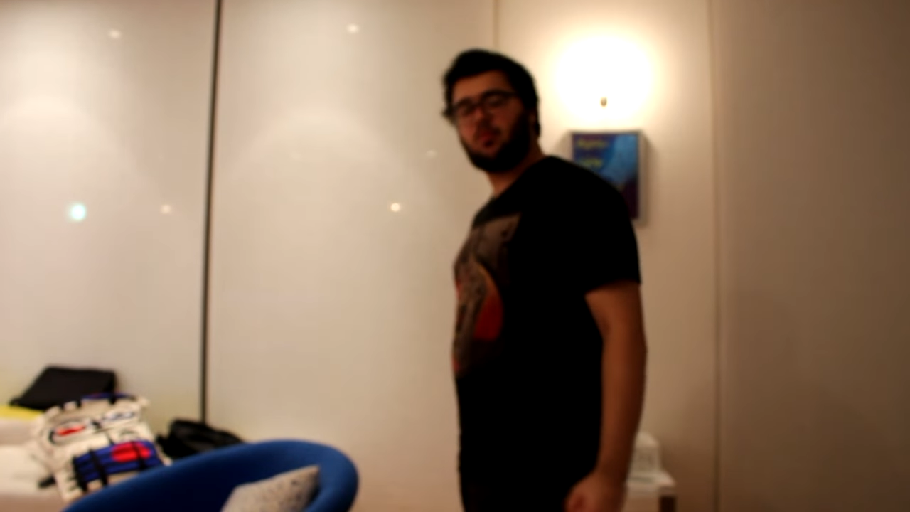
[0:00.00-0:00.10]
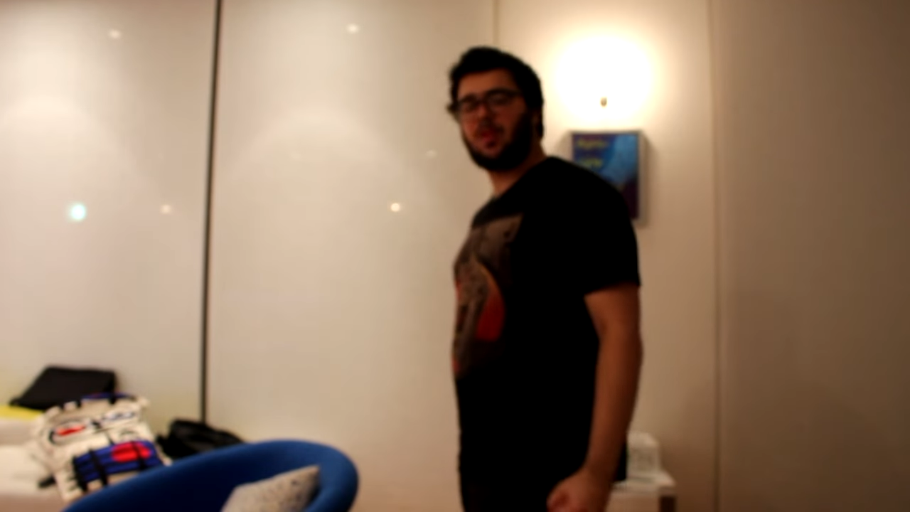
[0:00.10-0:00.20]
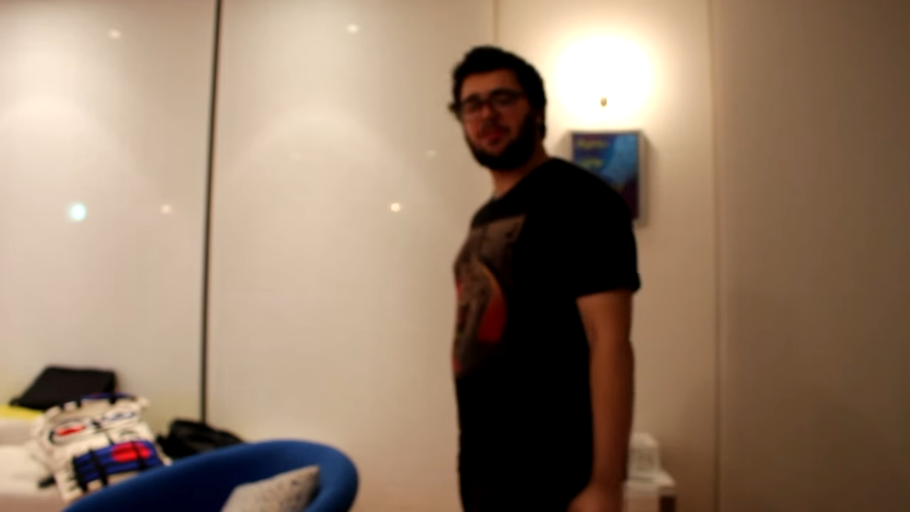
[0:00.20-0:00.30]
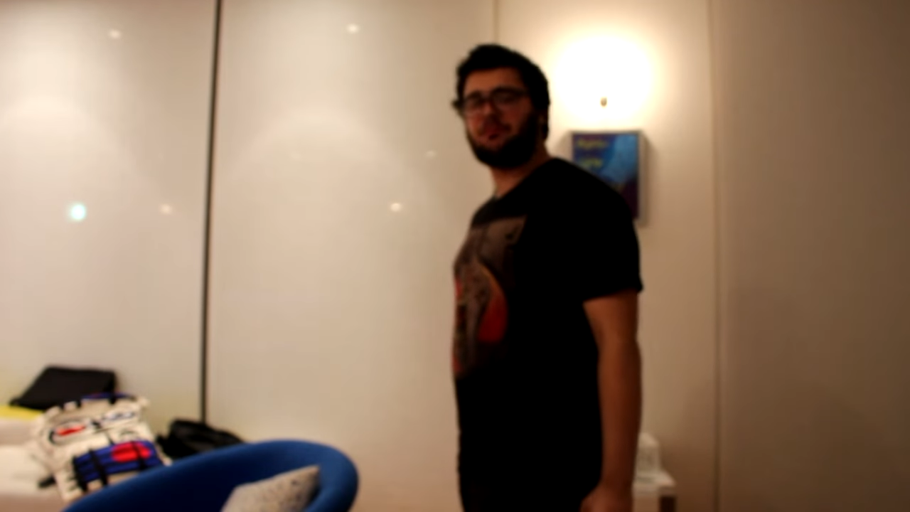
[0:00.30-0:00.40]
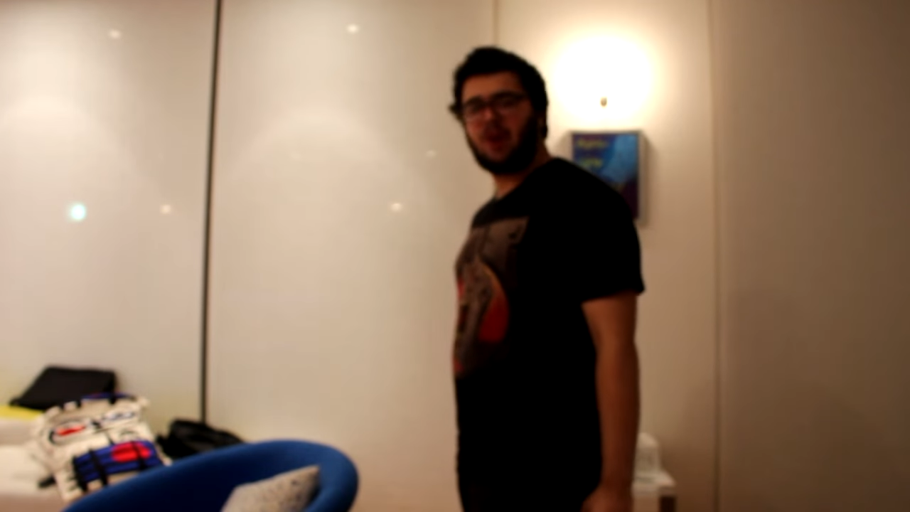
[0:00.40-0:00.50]

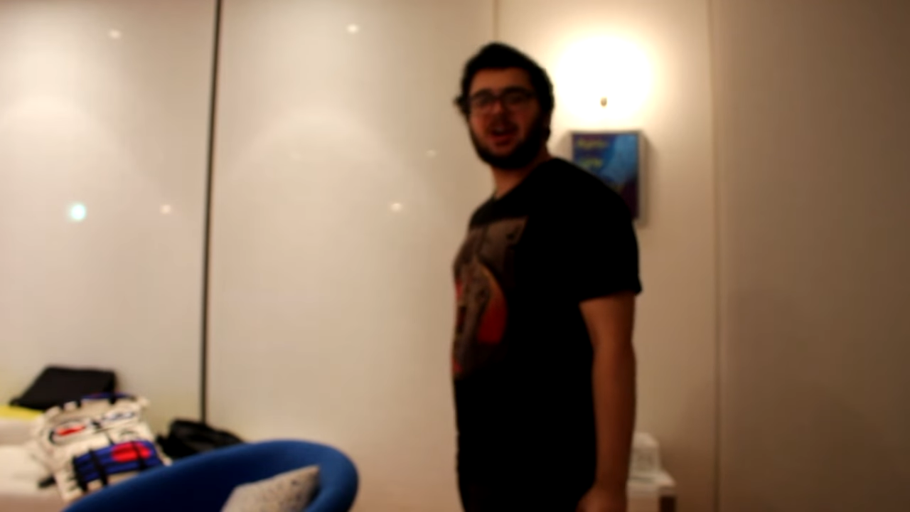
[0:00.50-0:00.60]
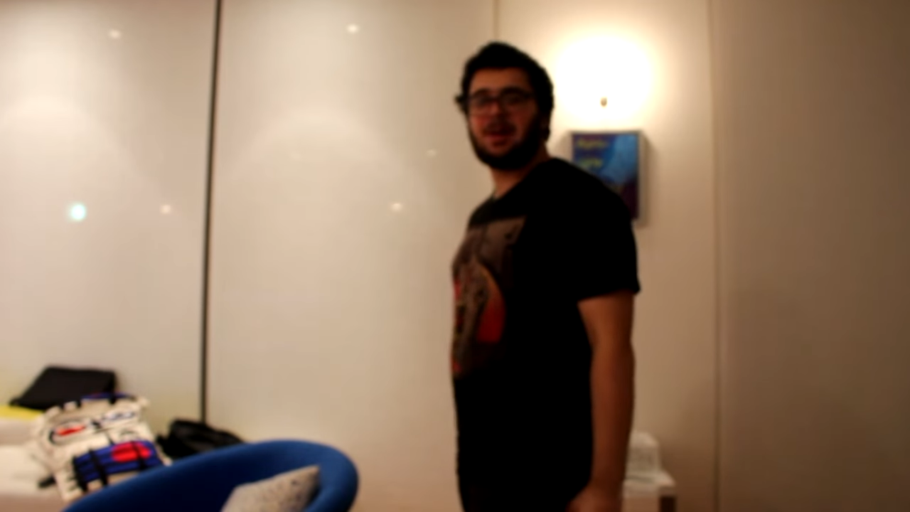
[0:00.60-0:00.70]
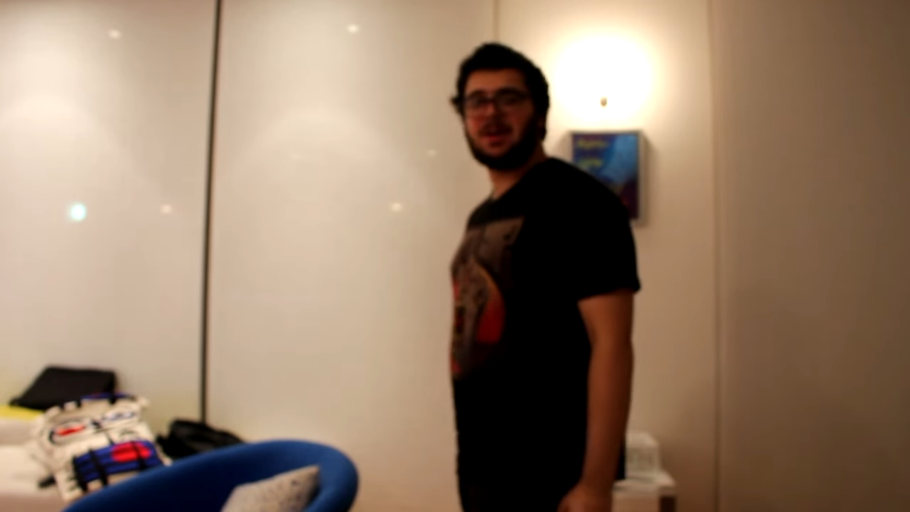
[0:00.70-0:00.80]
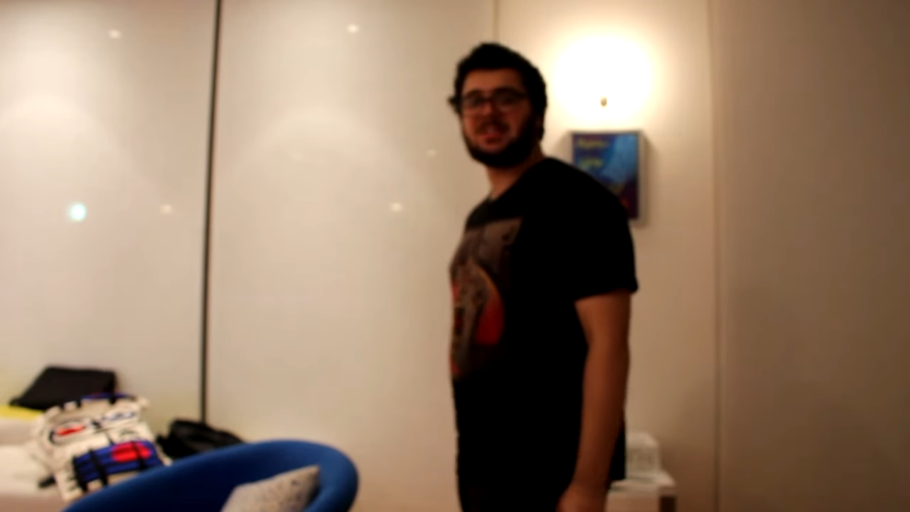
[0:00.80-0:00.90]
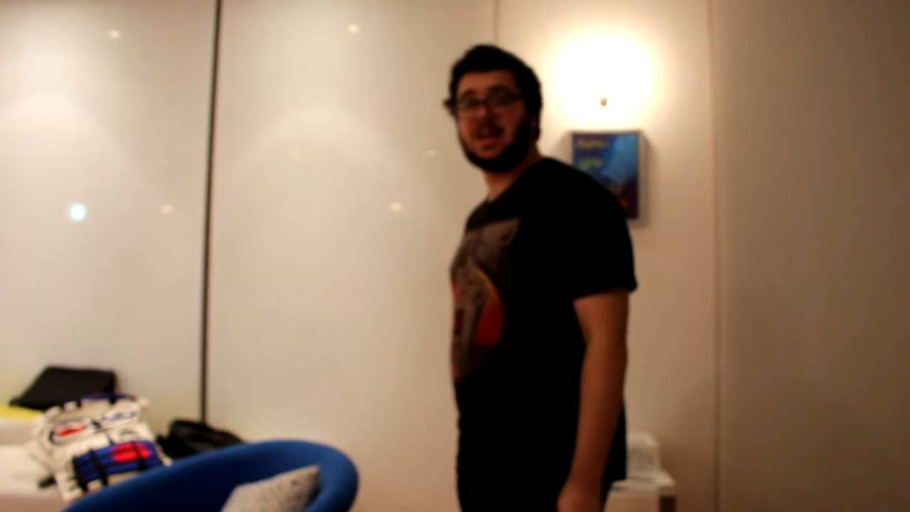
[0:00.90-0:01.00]
What the f
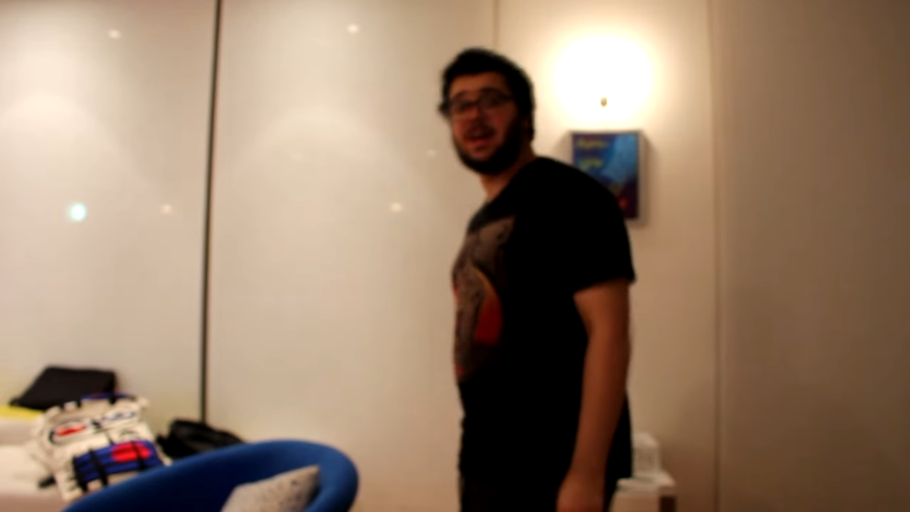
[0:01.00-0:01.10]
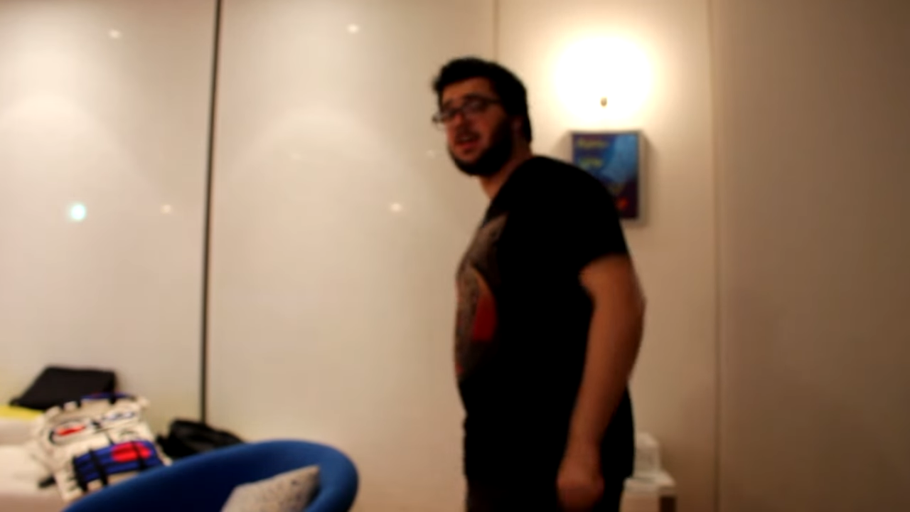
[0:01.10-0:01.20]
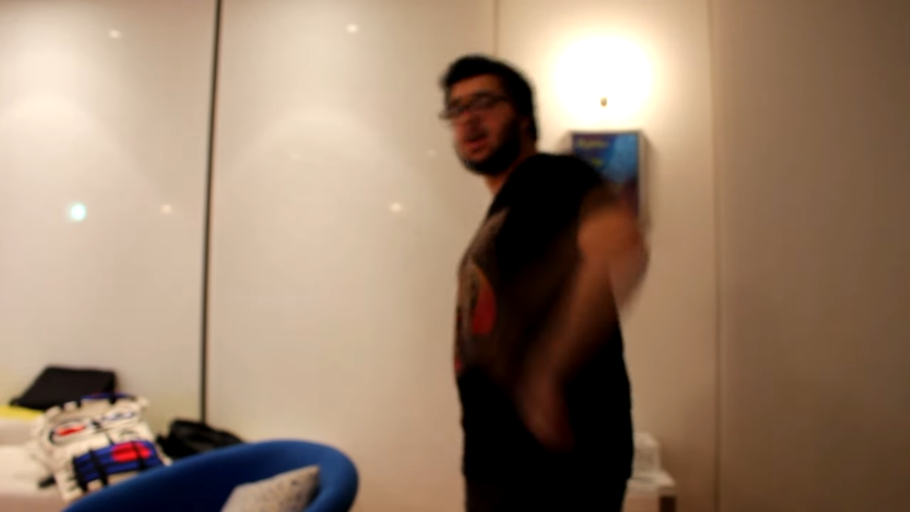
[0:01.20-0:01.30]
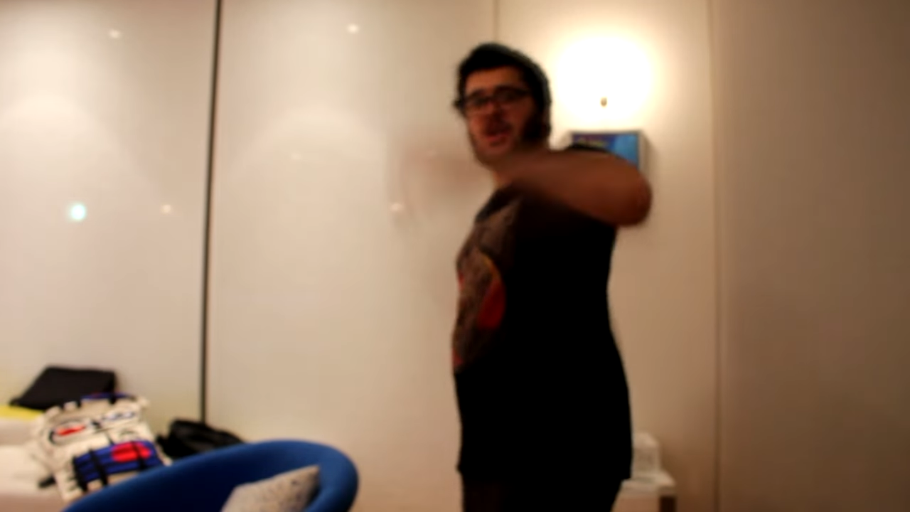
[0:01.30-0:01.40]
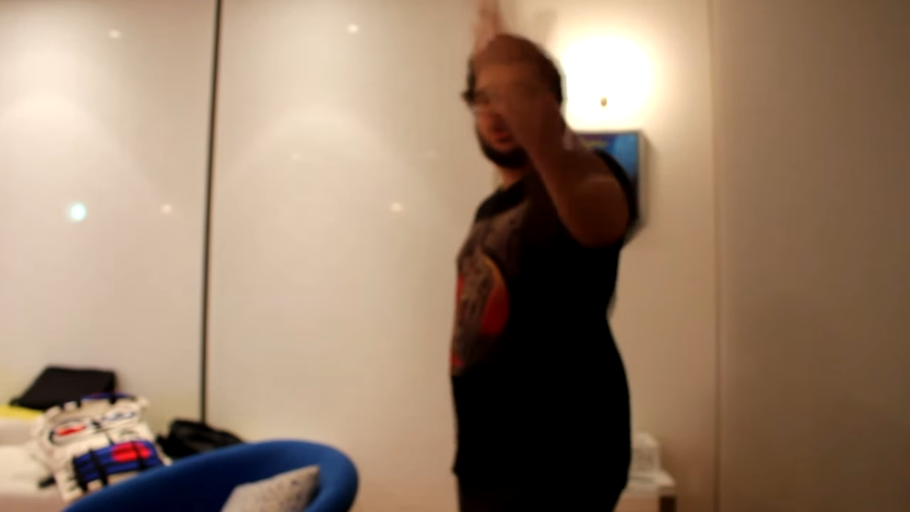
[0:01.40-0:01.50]
am I saying?